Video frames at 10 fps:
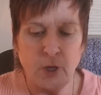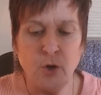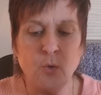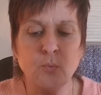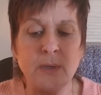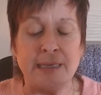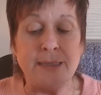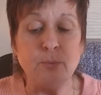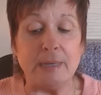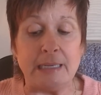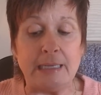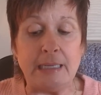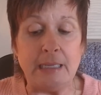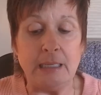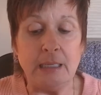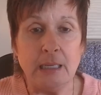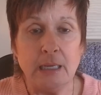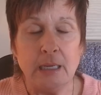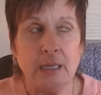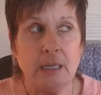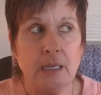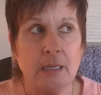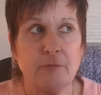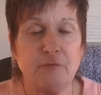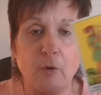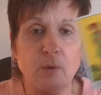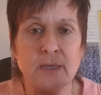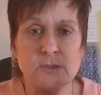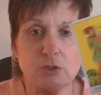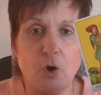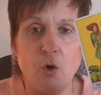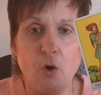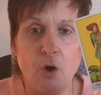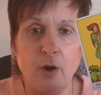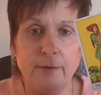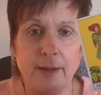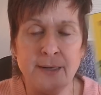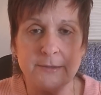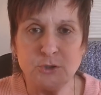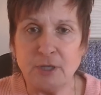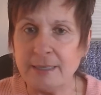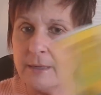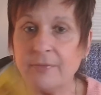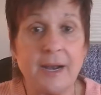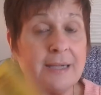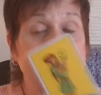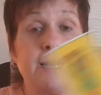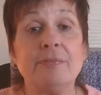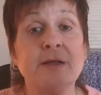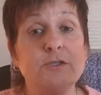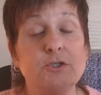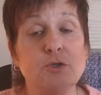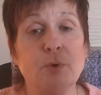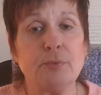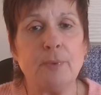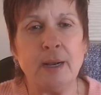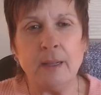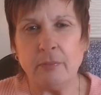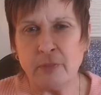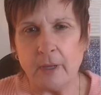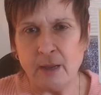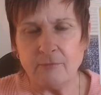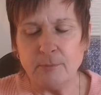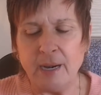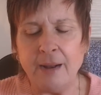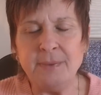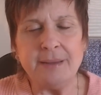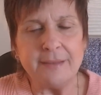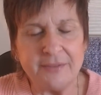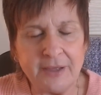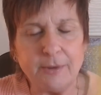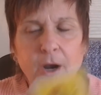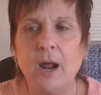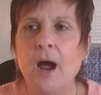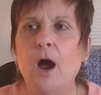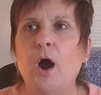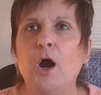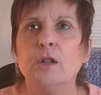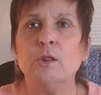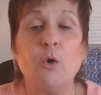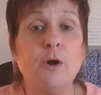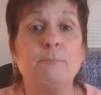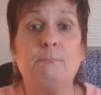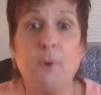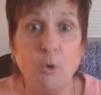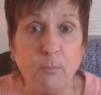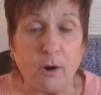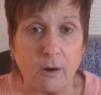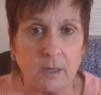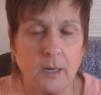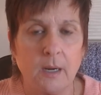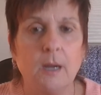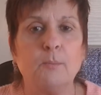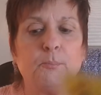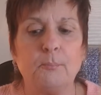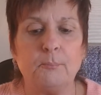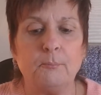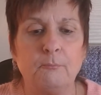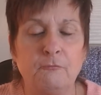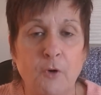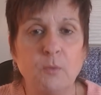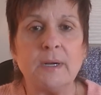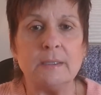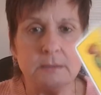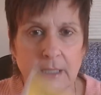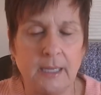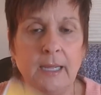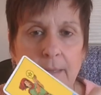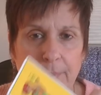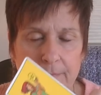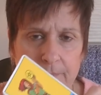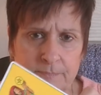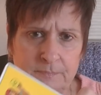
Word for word: you know, really, really focused on an agenda that has nothing to do with running the government. I mean, think about it. Lauren Bobard voted to keep